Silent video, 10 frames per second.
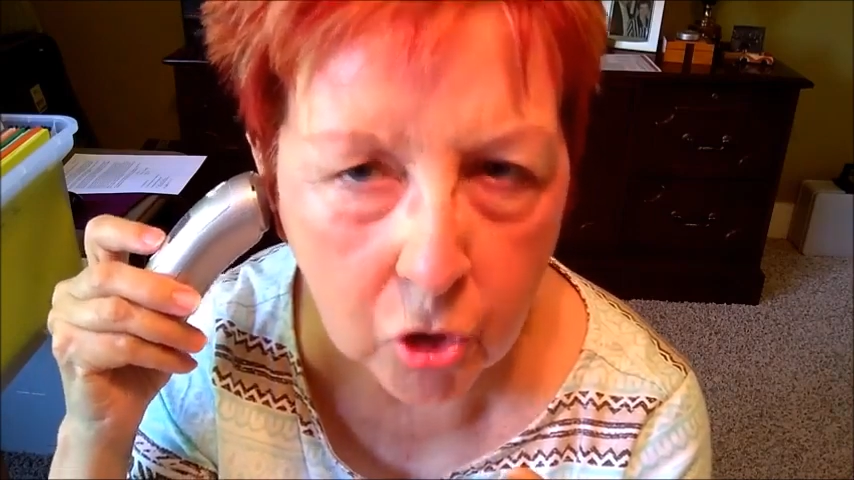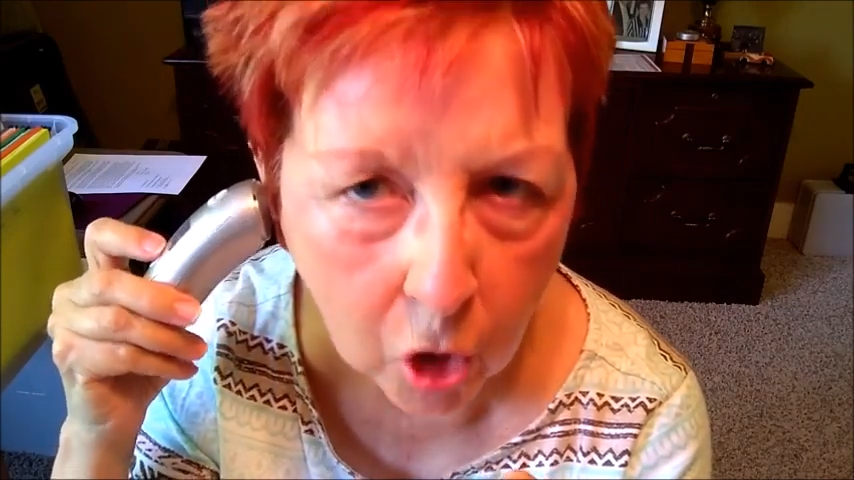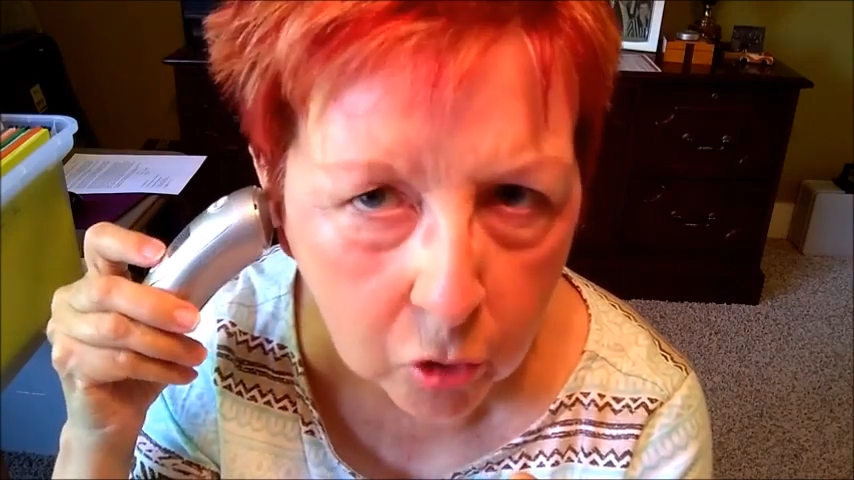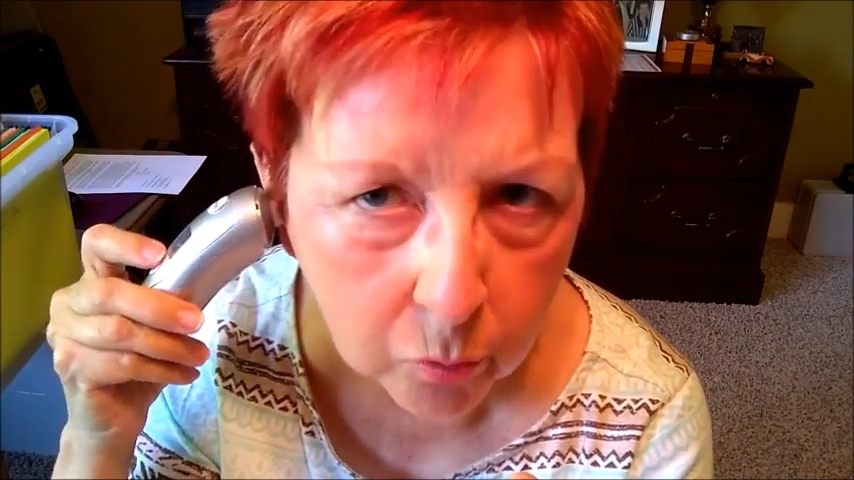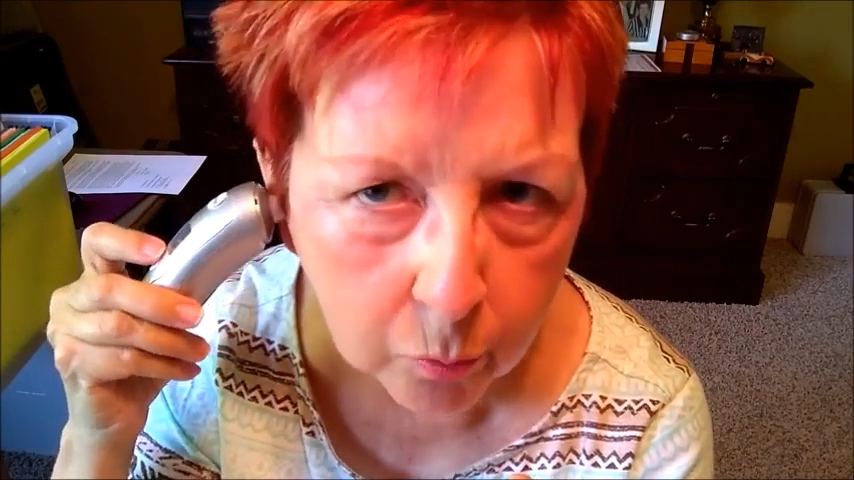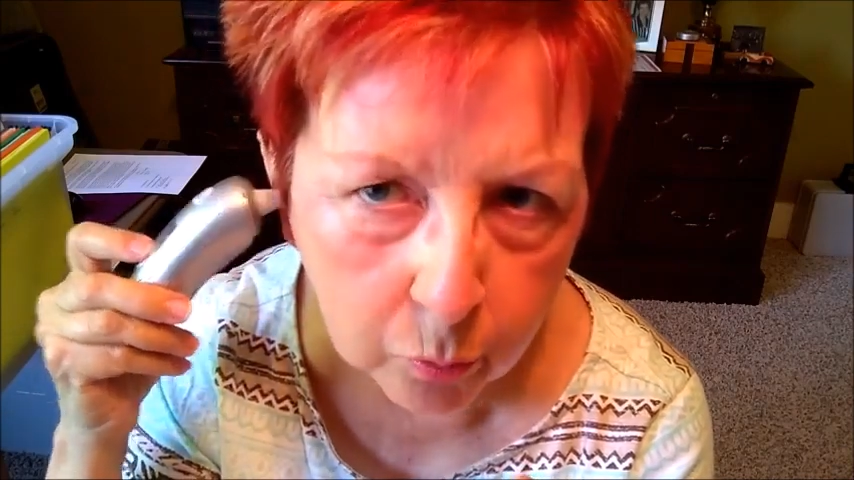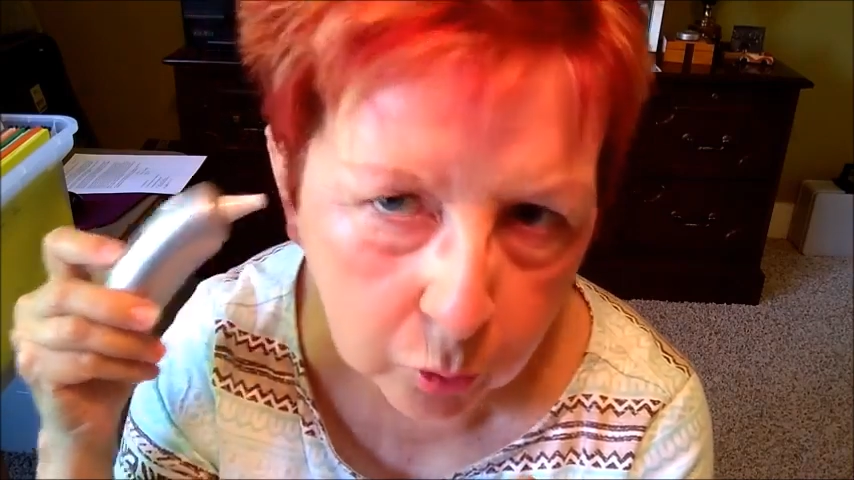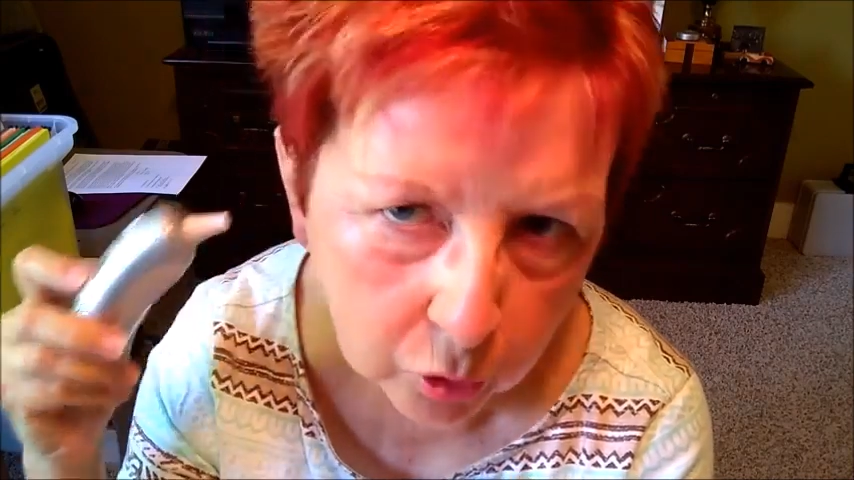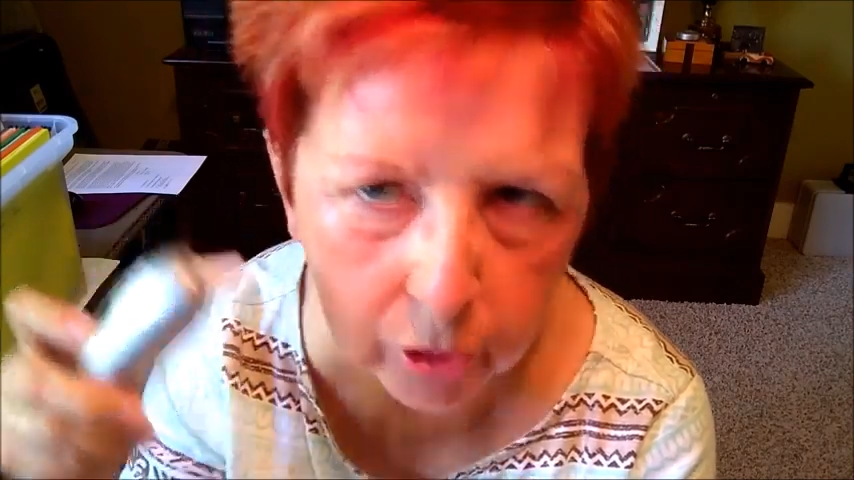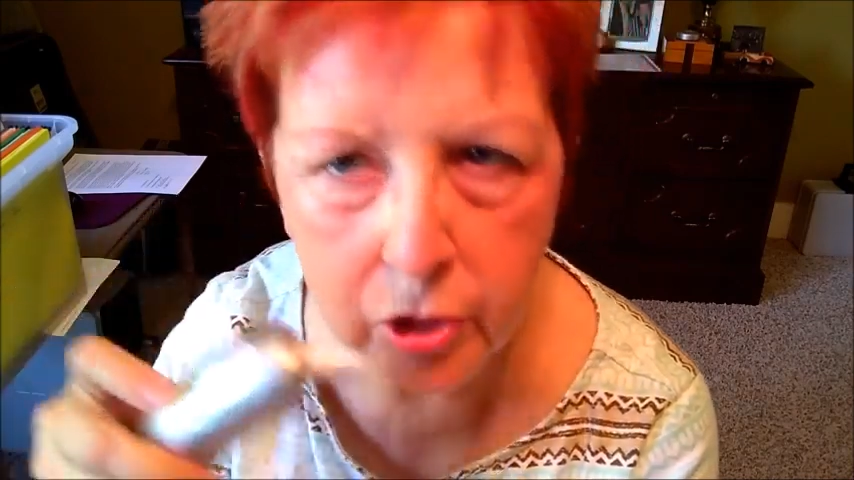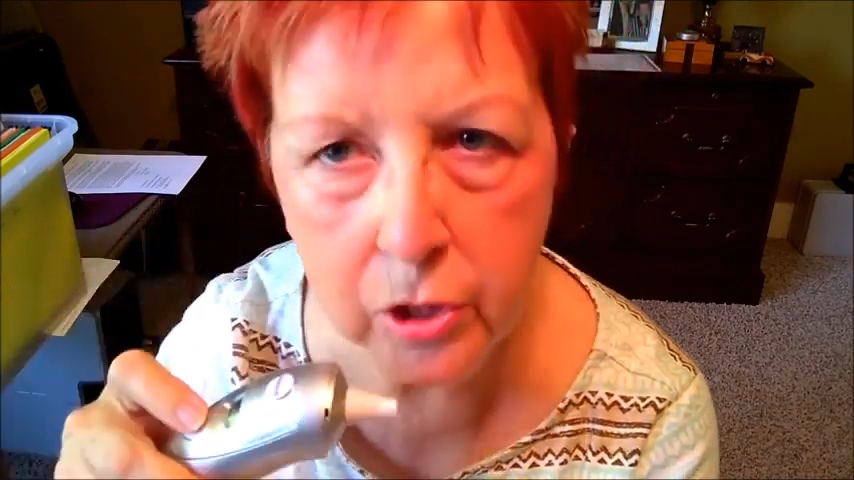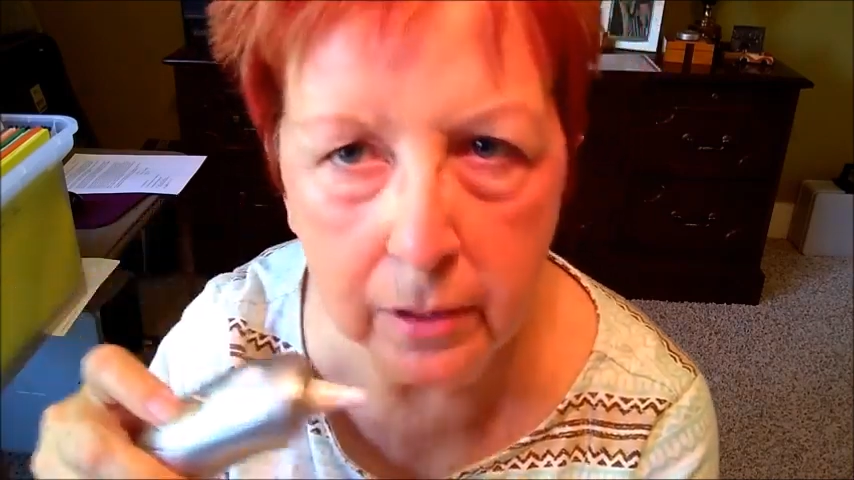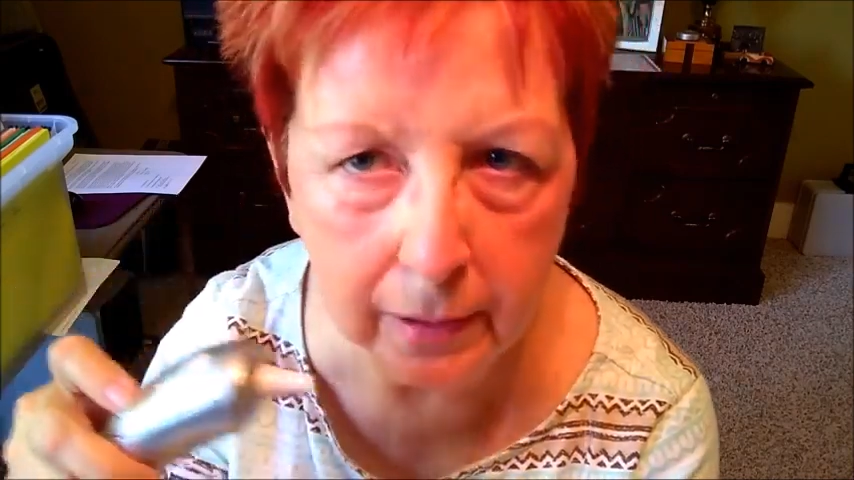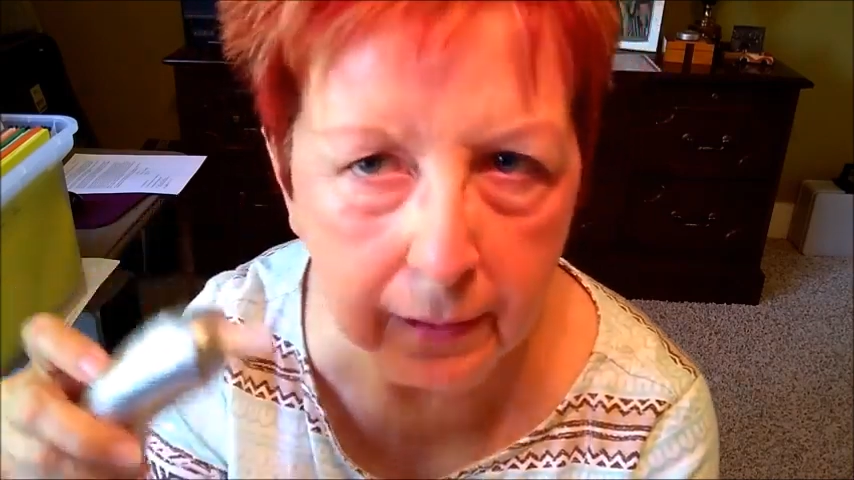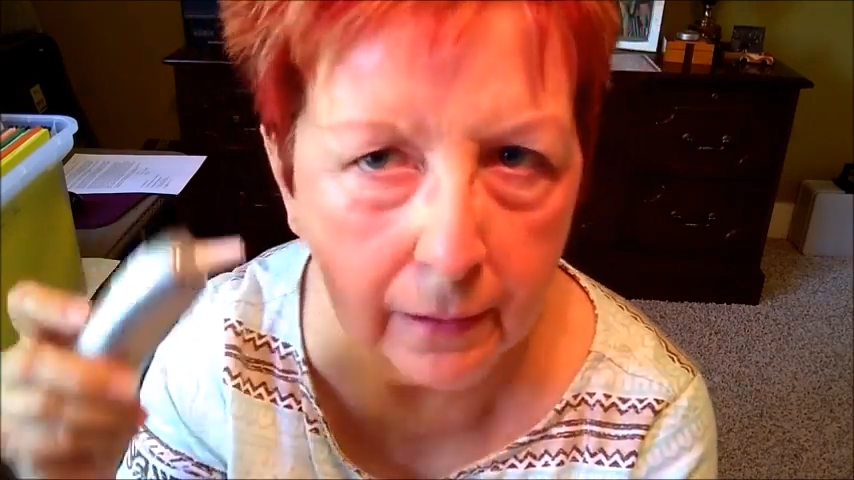don't push
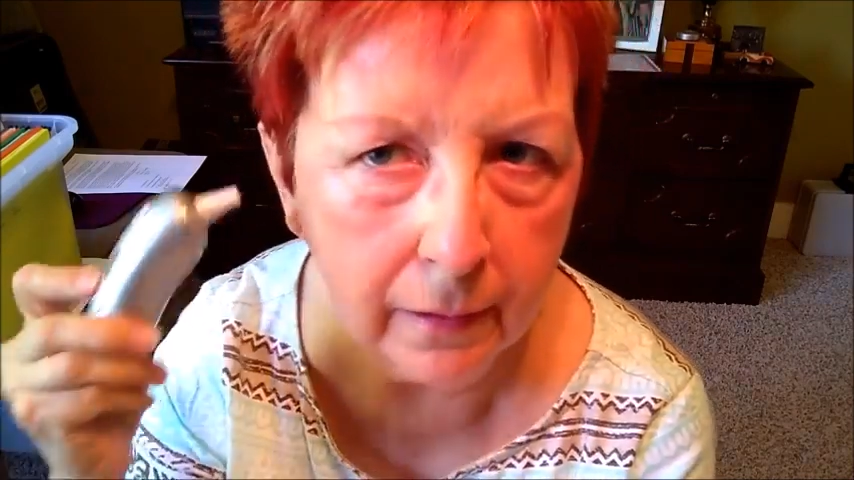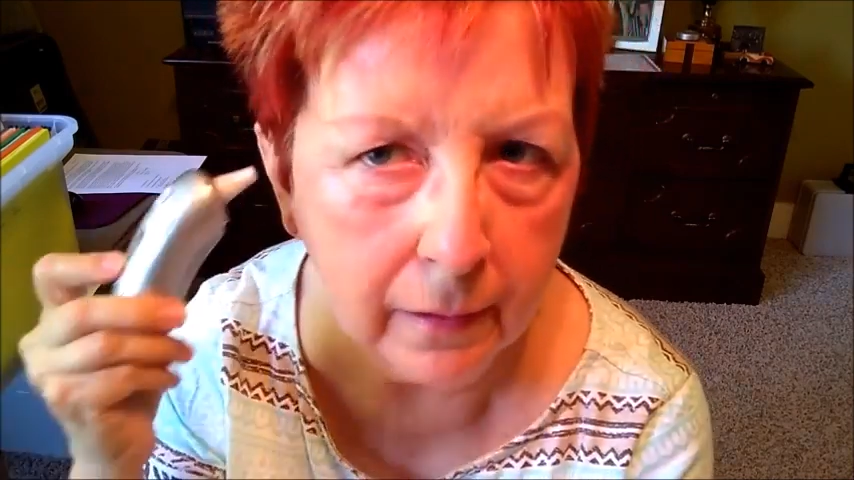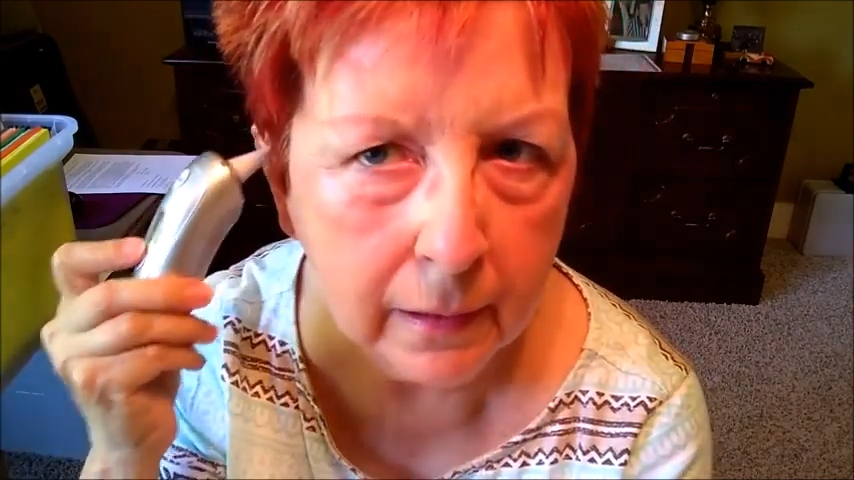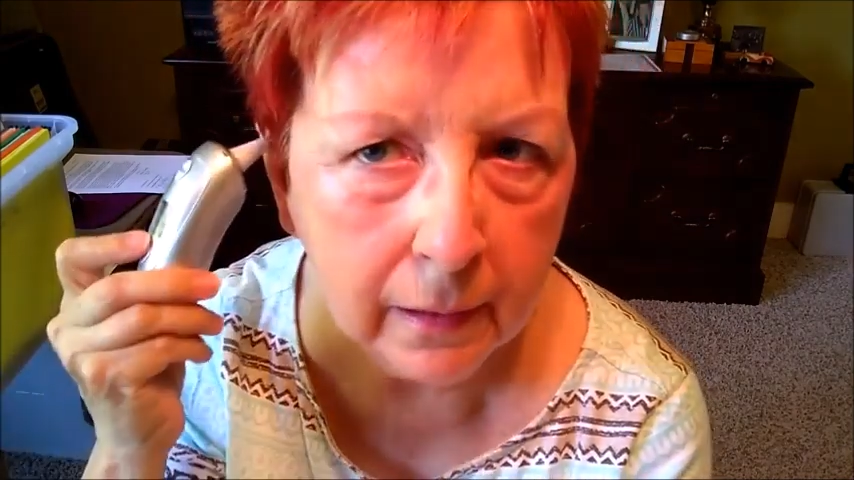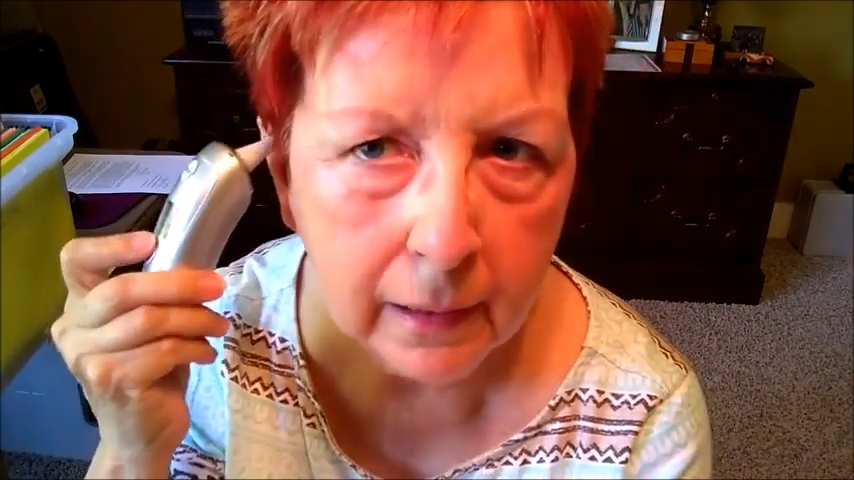it in.